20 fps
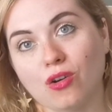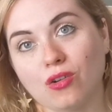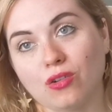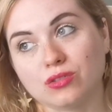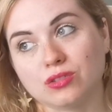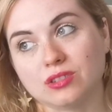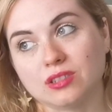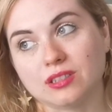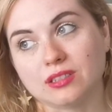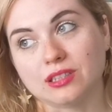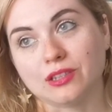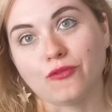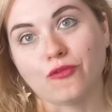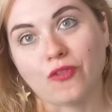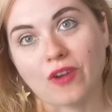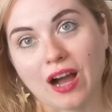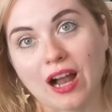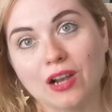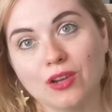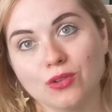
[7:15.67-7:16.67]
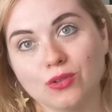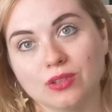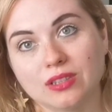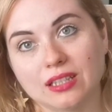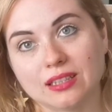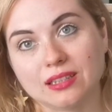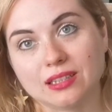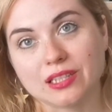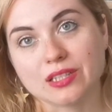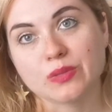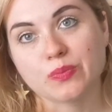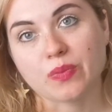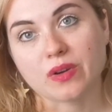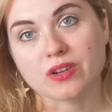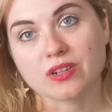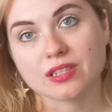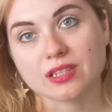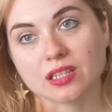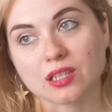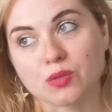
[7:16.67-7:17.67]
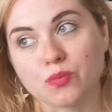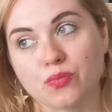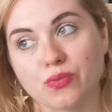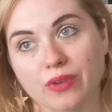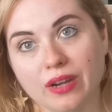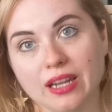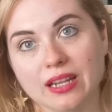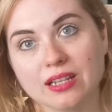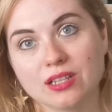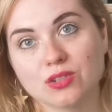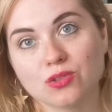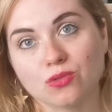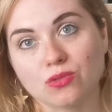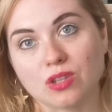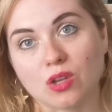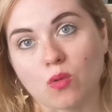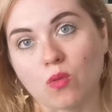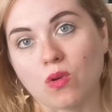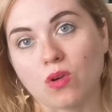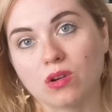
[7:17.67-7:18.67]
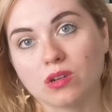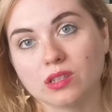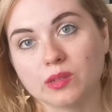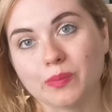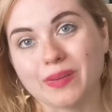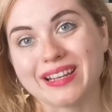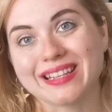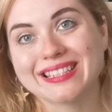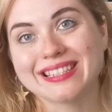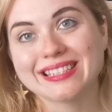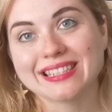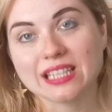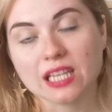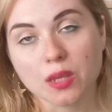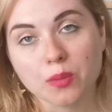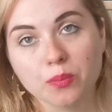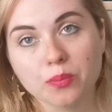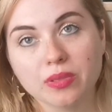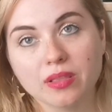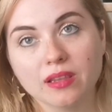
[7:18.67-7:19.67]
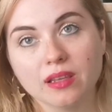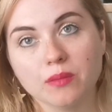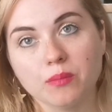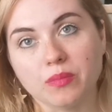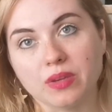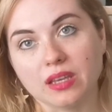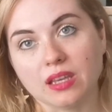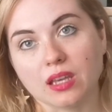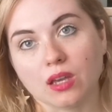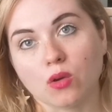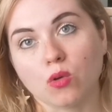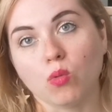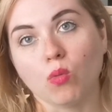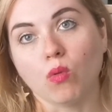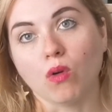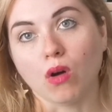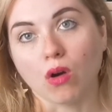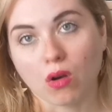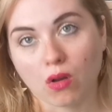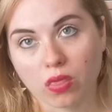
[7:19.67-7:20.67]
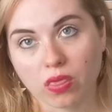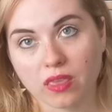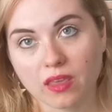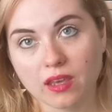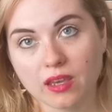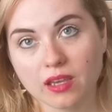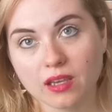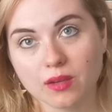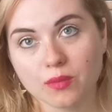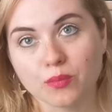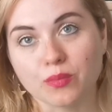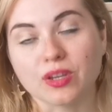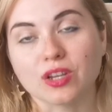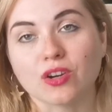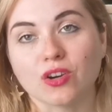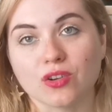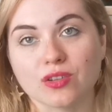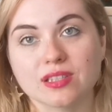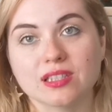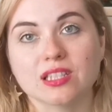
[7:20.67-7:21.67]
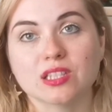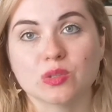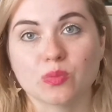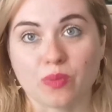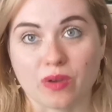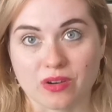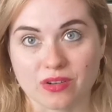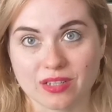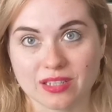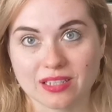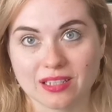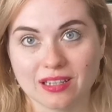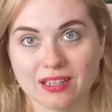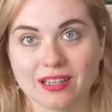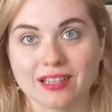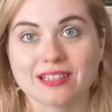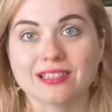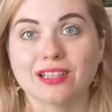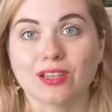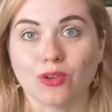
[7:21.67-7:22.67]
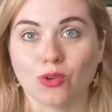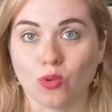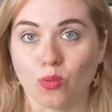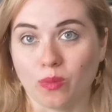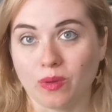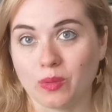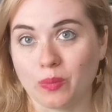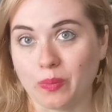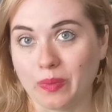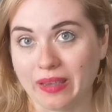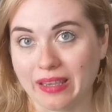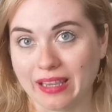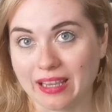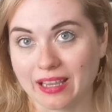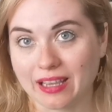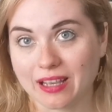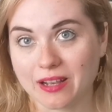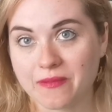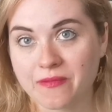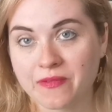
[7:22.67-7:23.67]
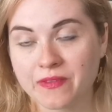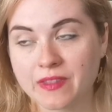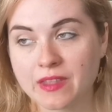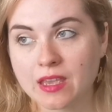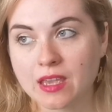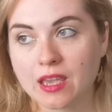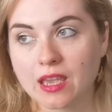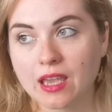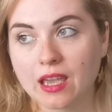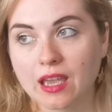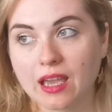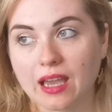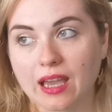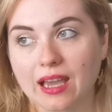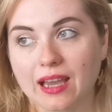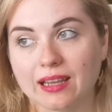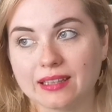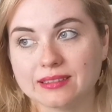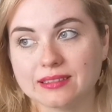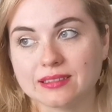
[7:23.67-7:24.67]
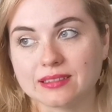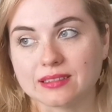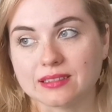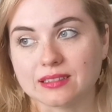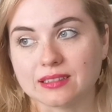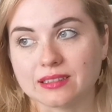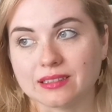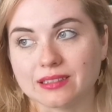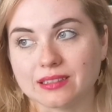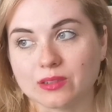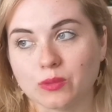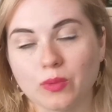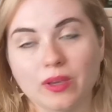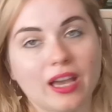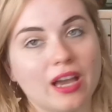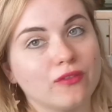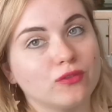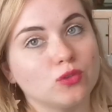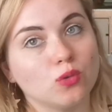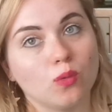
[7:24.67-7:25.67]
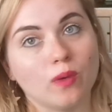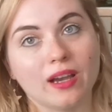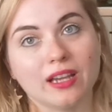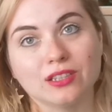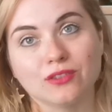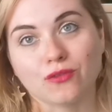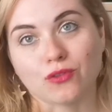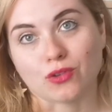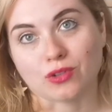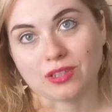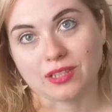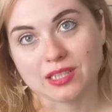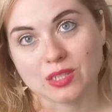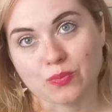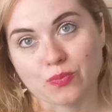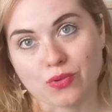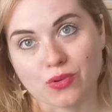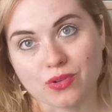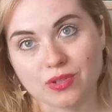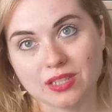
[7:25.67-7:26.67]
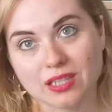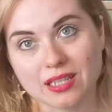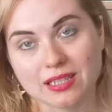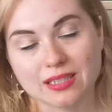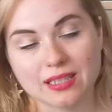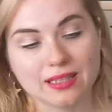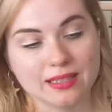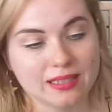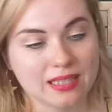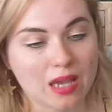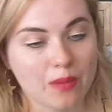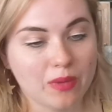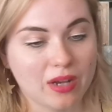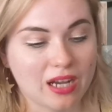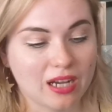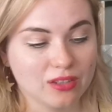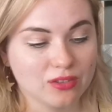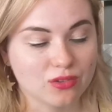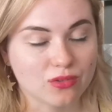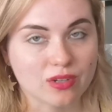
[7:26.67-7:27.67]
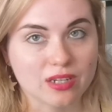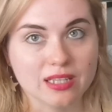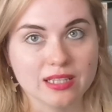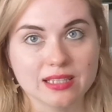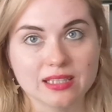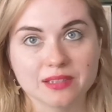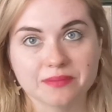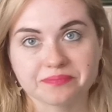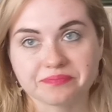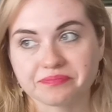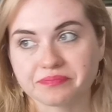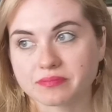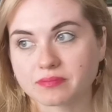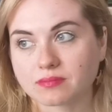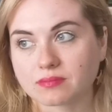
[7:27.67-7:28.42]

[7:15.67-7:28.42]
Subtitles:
on the value that this person brings to the world by simply being worthy because this person is a human being. And we have to wait for this process. In some countries